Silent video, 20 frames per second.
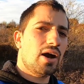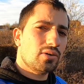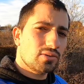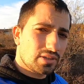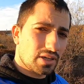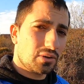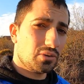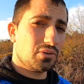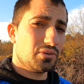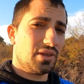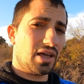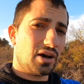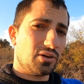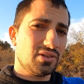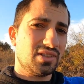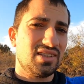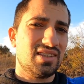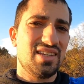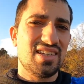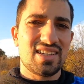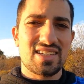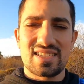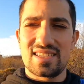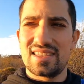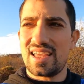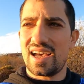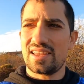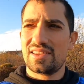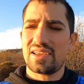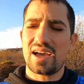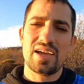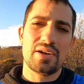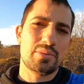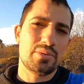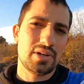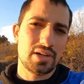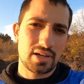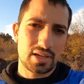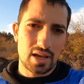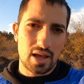I'll tell you now the things that I
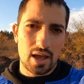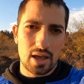really